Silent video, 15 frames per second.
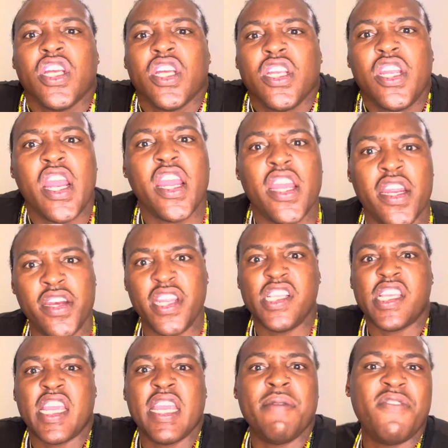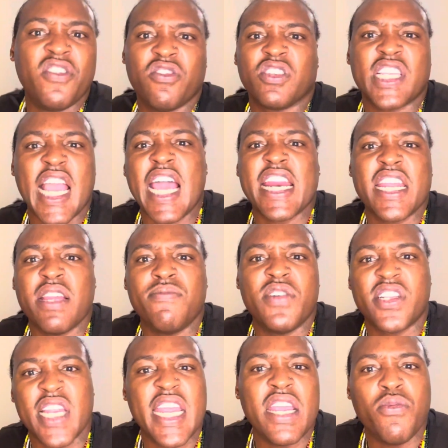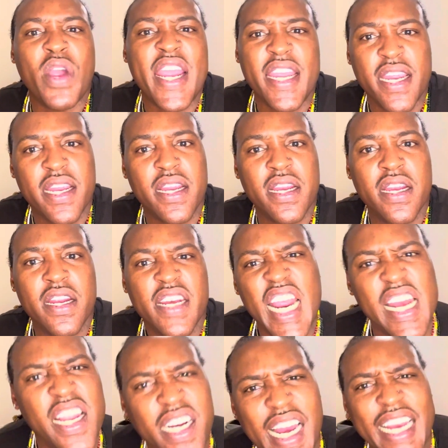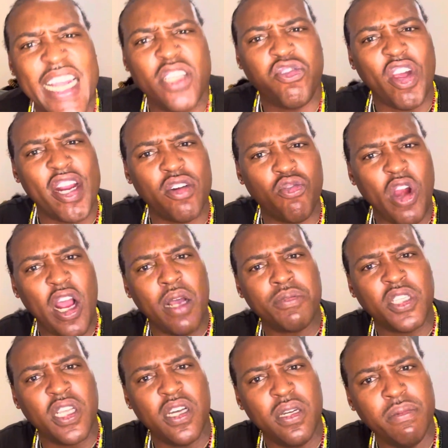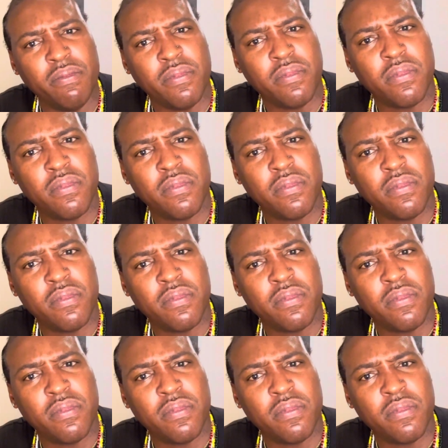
Yeah, and DJ Envy on the side of him the same way. They look like they're trying to rob something.